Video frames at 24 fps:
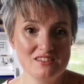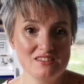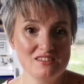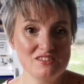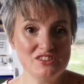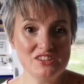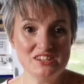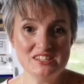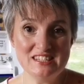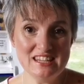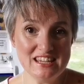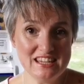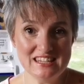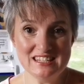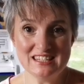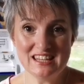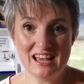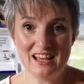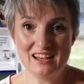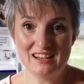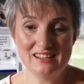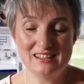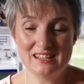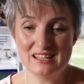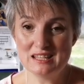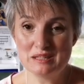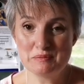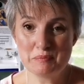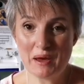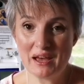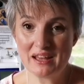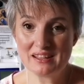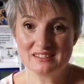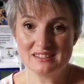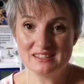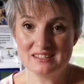The detail in these
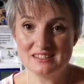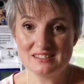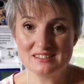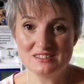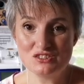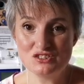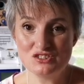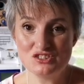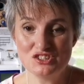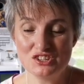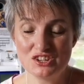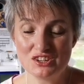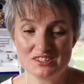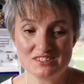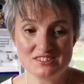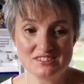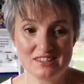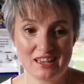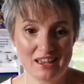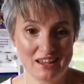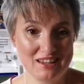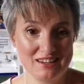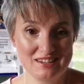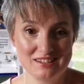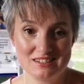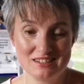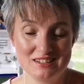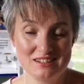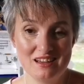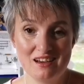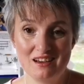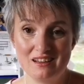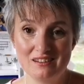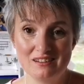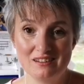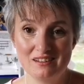patterns is just second to
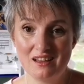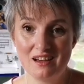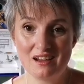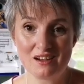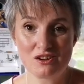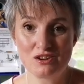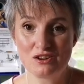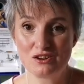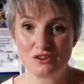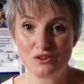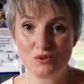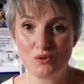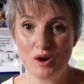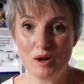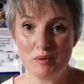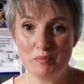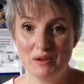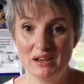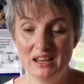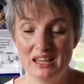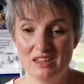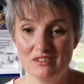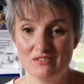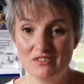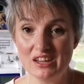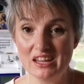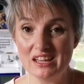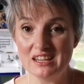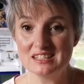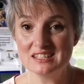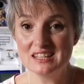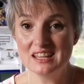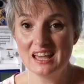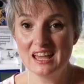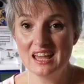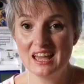none. I couldn't quite believe
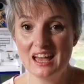it.